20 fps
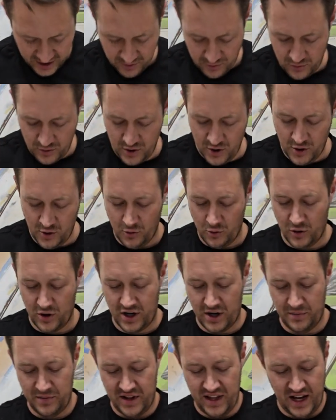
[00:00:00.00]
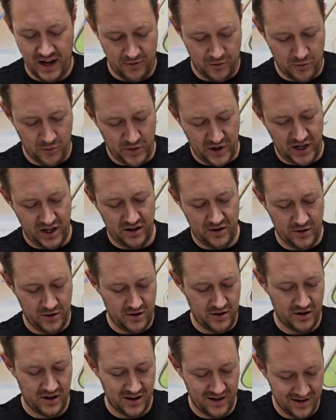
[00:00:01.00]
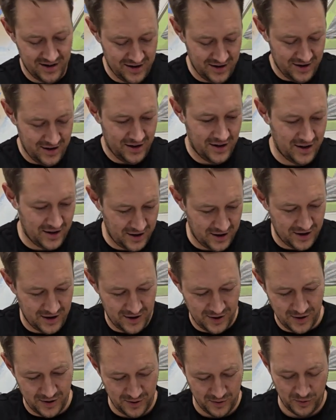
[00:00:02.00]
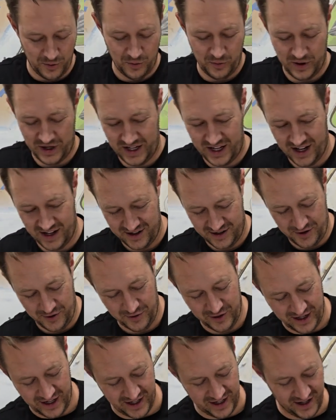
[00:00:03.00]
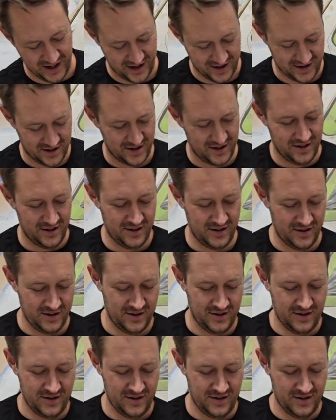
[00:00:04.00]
Yeah, we'll come to that when we get to it, I guess.